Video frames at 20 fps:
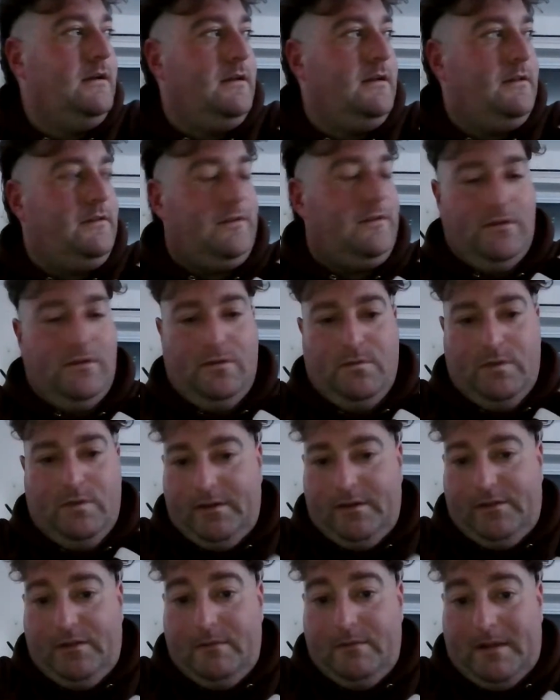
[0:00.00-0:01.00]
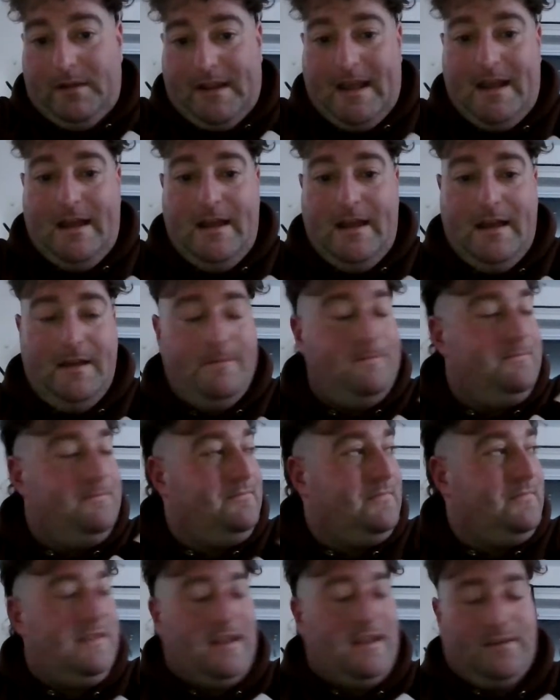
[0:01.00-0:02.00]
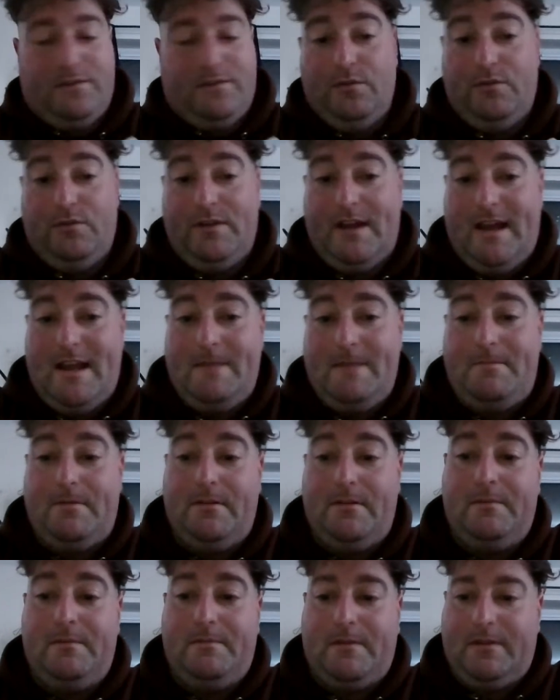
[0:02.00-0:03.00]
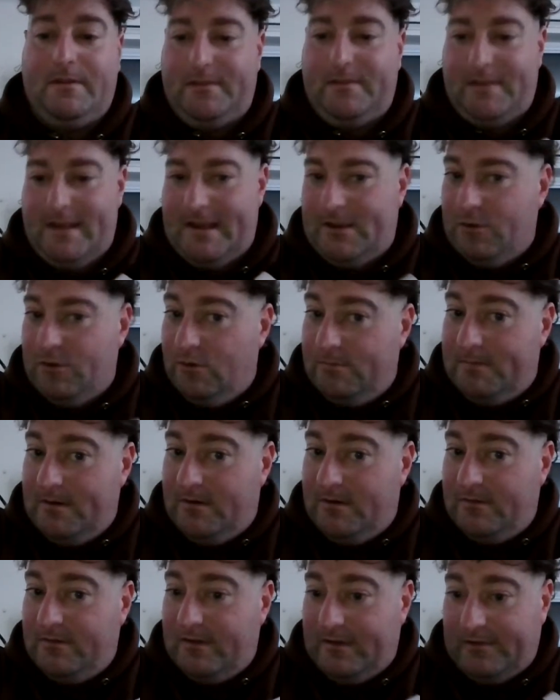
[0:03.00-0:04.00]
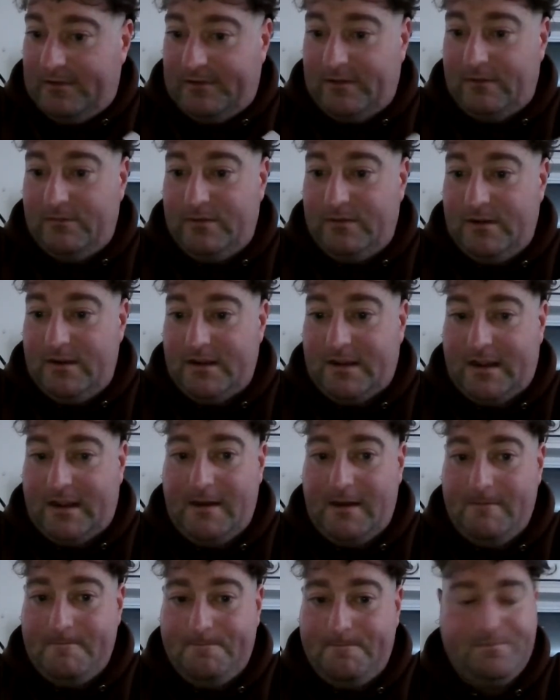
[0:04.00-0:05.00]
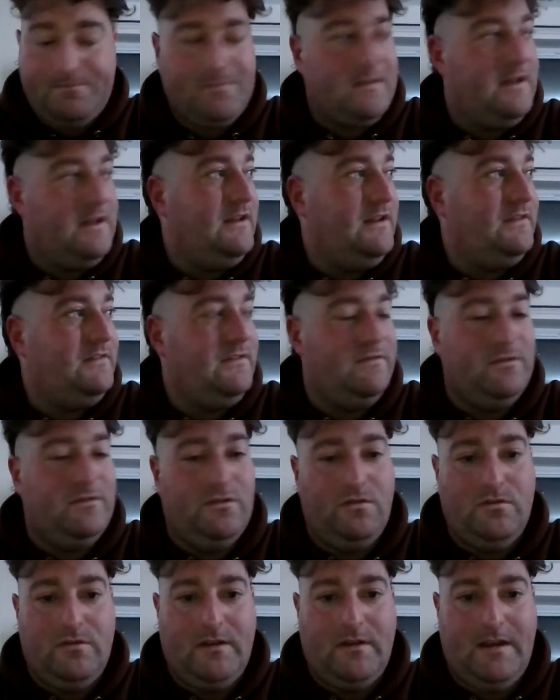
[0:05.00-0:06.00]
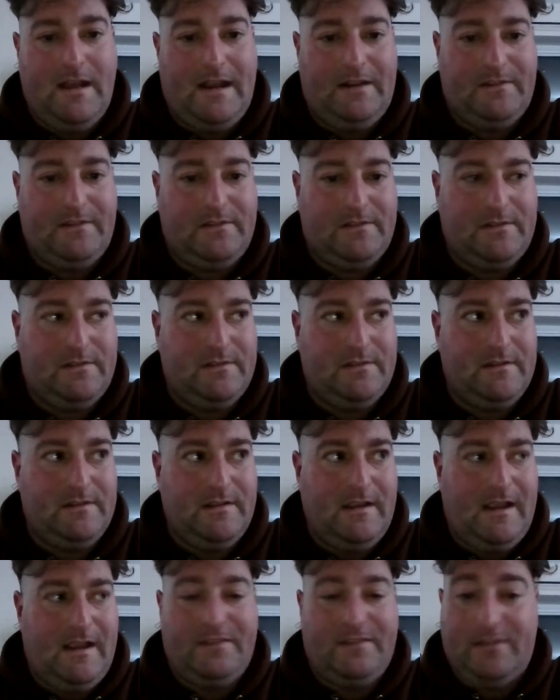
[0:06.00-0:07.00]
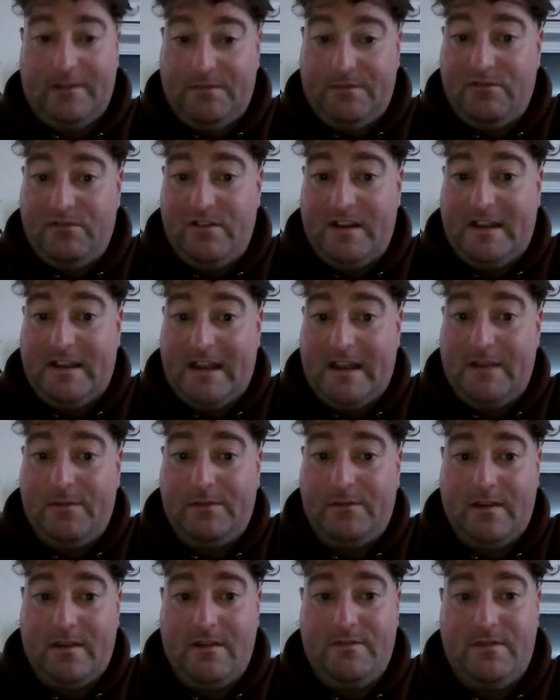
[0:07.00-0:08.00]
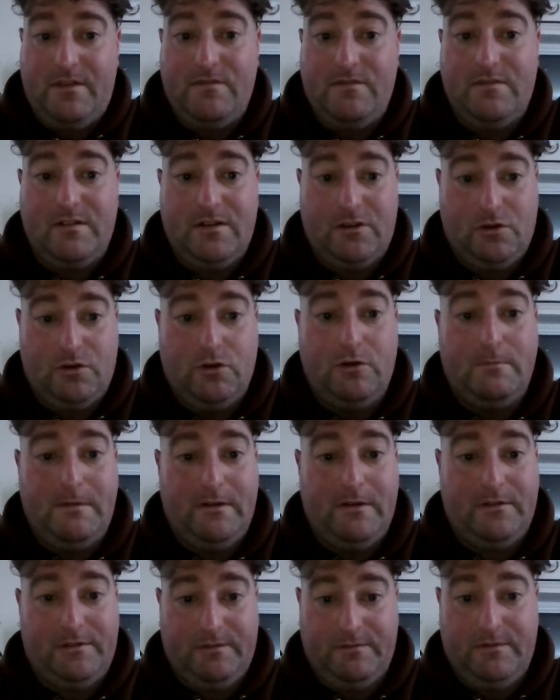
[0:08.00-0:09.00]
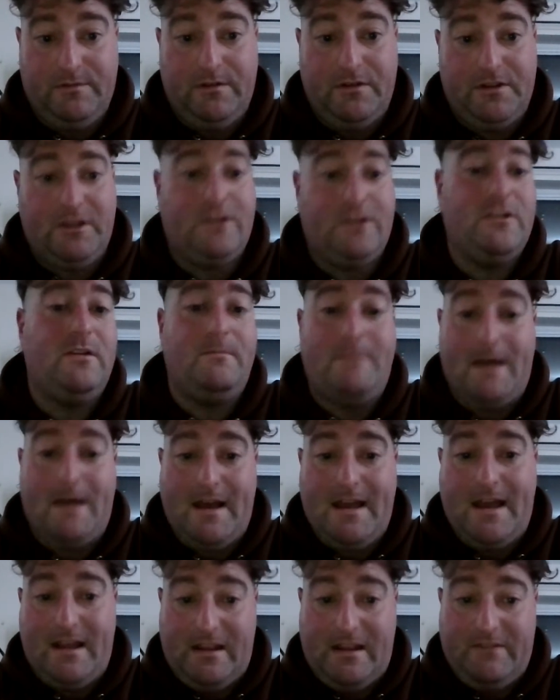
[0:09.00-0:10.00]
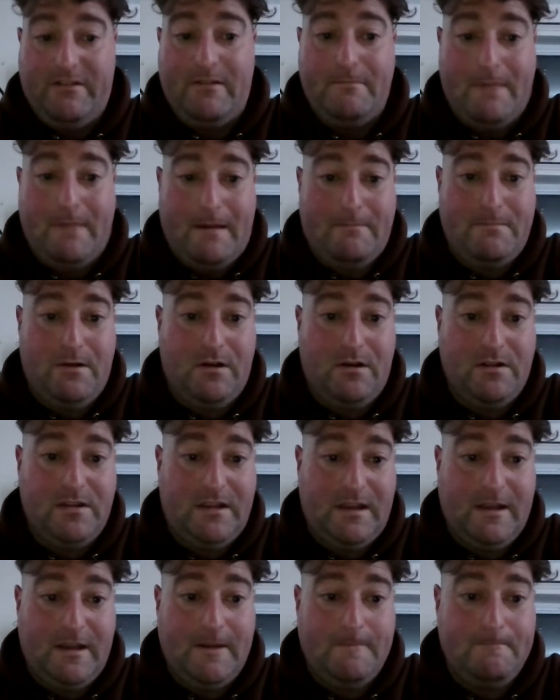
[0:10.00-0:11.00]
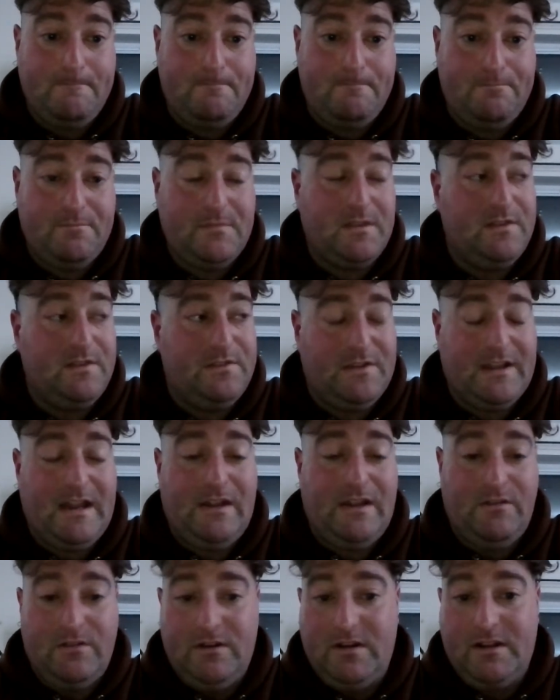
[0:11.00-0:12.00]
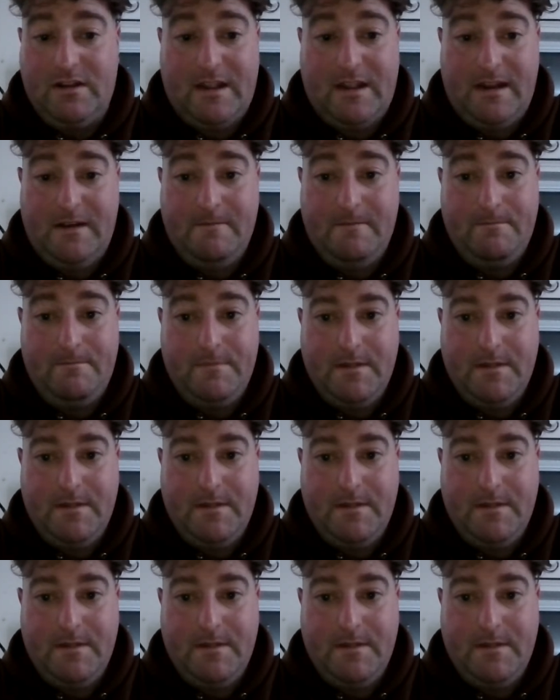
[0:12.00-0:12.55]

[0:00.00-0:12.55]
to one or two of my next door neighbours because their doorbell has stopped working, and they said, "Well, it's a free gift, so if you want the doorbell to work, you've got to pay out your own back pocket to get it working."